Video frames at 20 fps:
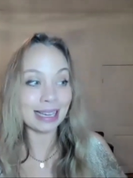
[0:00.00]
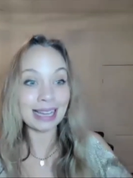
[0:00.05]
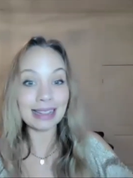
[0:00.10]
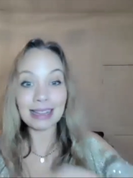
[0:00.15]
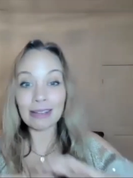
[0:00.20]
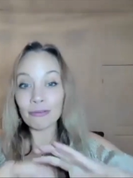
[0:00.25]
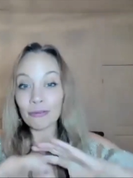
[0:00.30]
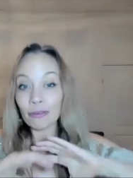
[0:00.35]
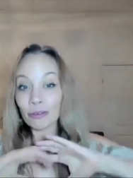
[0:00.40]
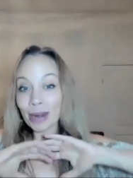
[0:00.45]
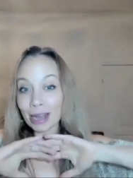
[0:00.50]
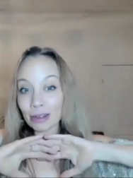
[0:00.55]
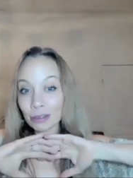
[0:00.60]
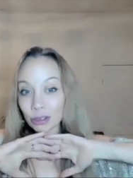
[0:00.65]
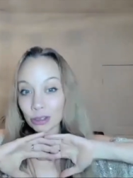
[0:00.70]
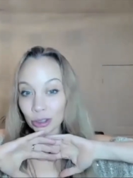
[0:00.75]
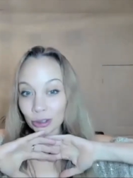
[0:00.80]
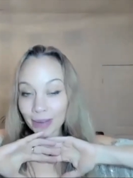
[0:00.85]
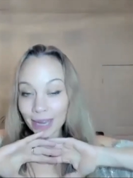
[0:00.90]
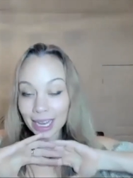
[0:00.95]
and then for our
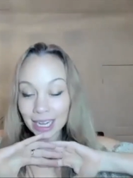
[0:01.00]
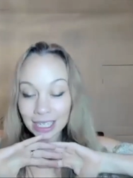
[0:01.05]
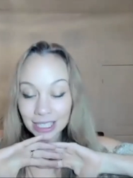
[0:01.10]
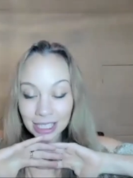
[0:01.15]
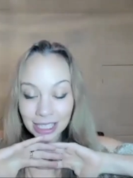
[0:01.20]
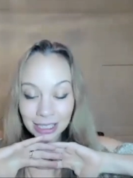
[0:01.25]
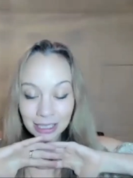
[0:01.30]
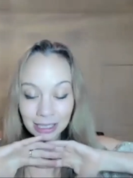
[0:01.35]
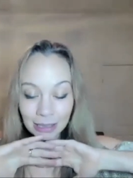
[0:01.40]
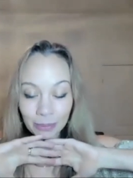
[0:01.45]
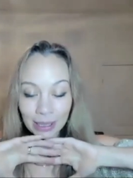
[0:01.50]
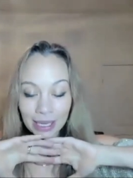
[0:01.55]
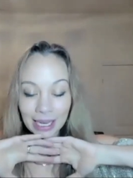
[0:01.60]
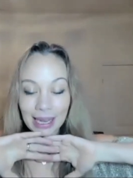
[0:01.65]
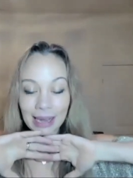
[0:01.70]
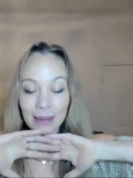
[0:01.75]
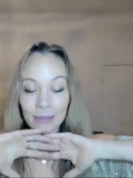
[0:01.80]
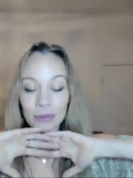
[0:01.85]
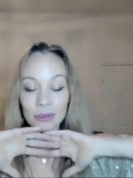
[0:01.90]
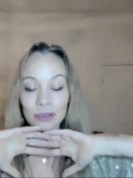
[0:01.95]
true energy to be
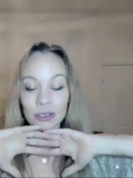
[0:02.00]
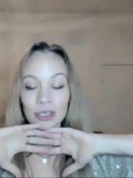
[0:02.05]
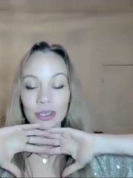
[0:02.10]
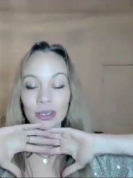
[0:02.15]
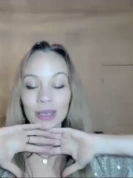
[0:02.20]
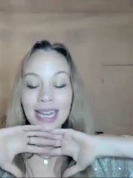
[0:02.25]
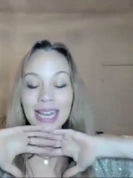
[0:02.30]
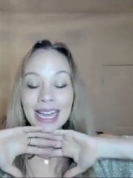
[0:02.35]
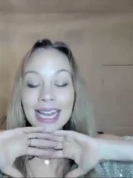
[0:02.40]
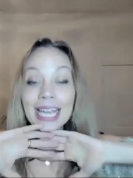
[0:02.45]
able to